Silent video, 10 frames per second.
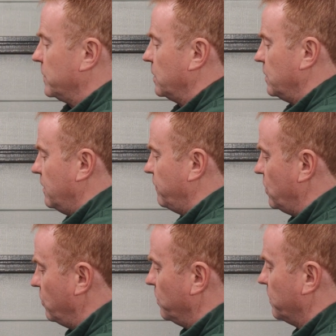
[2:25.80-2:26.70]
if
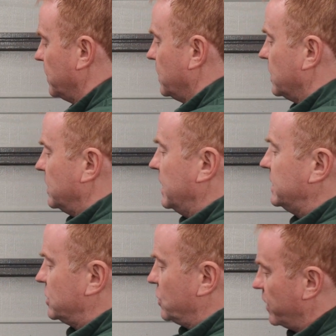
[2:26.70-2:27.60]
you need
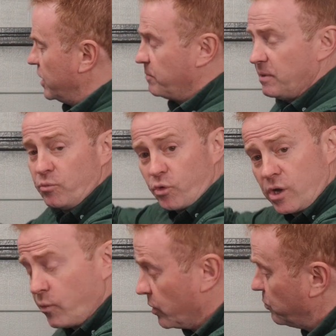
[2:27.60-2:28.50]
to tighten it a bit more
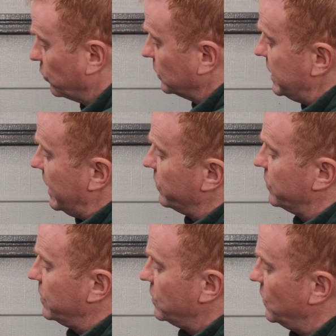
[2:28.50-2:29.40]
and you want to pull down
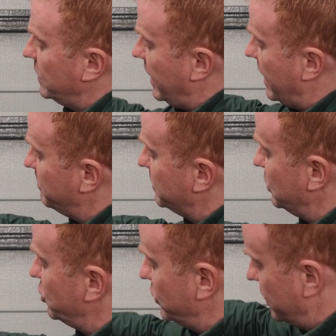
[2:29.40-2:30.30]
on it, you can position